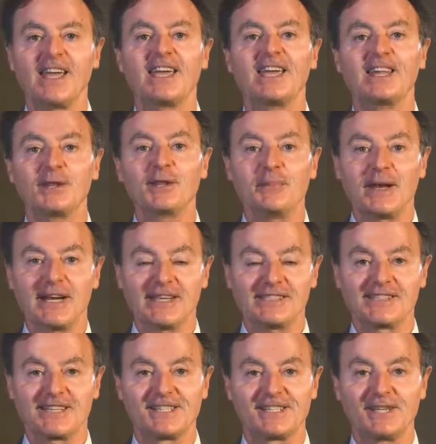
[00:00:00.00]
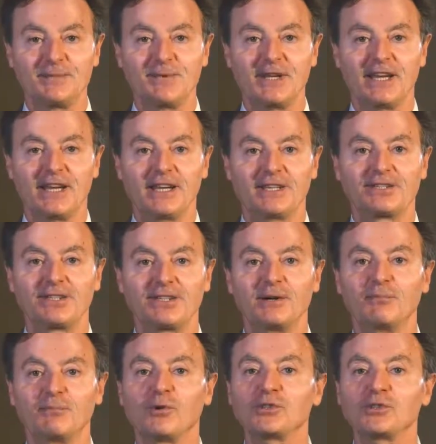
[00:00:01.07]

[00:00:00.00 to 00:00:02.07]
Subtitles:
In the past in TBH,